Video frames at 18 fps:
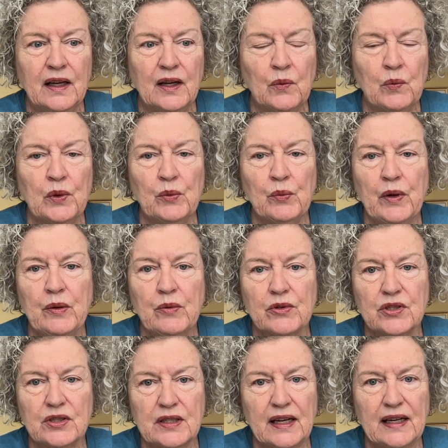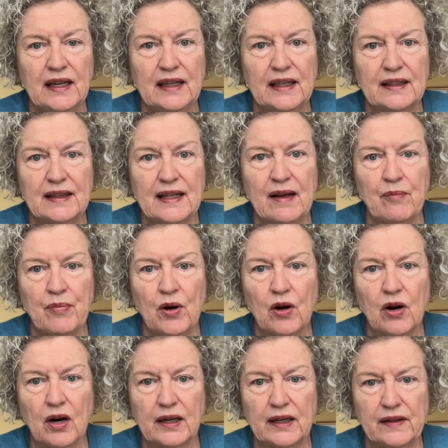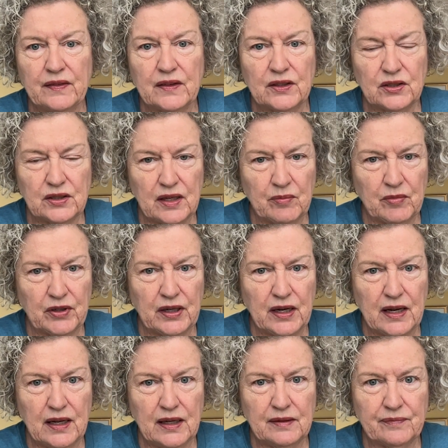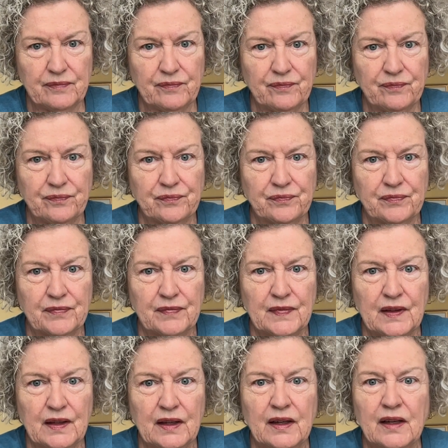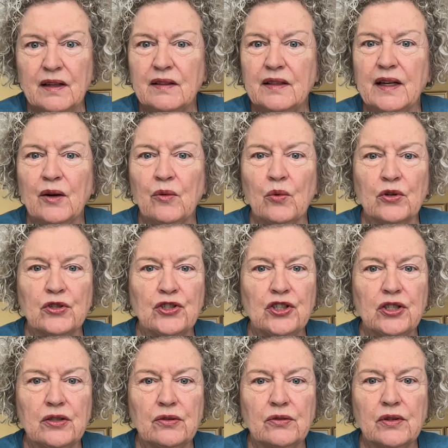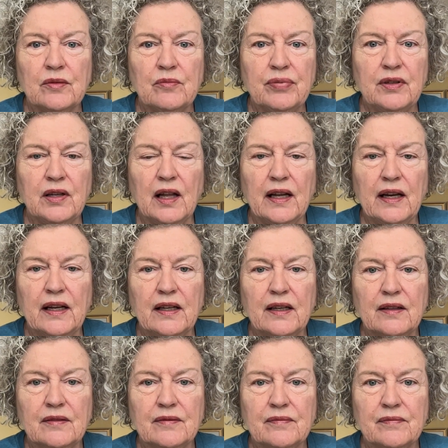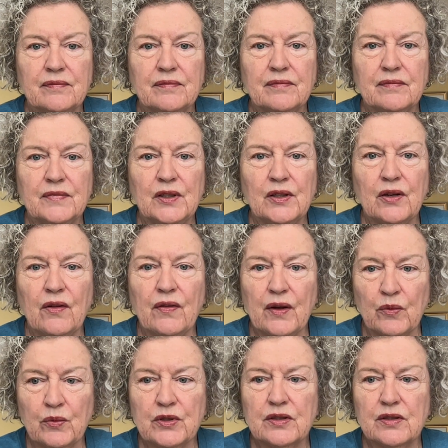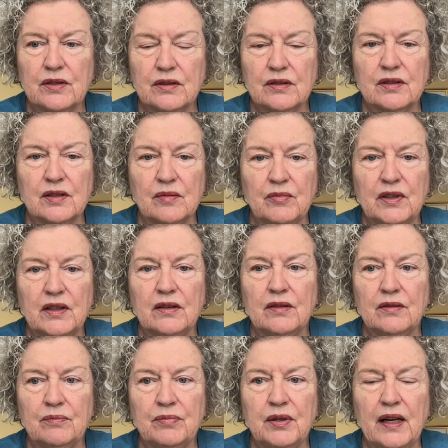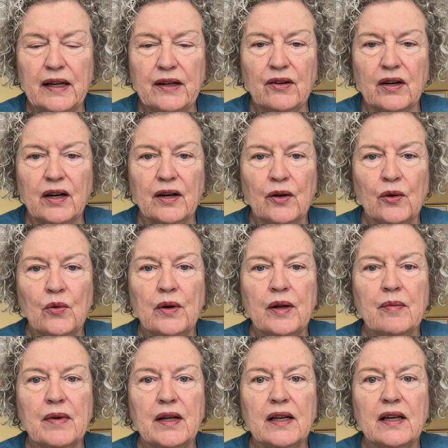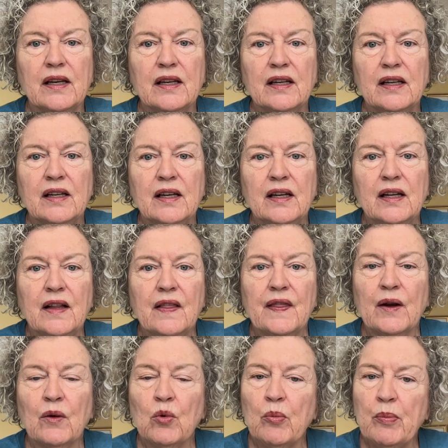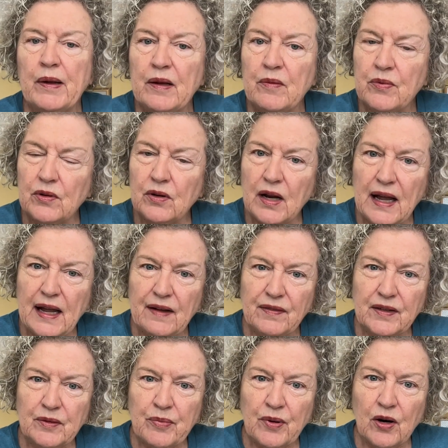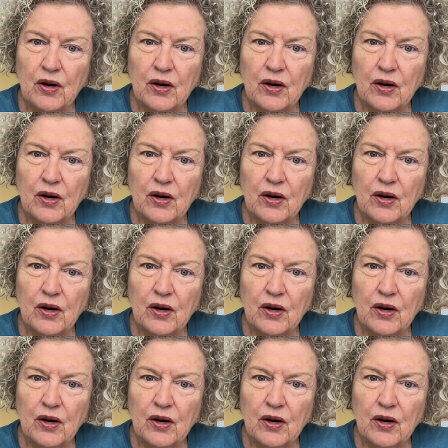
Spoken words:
When we were sitting at that park in the summertime, there were children playing. There was some little playground equipment. There were people having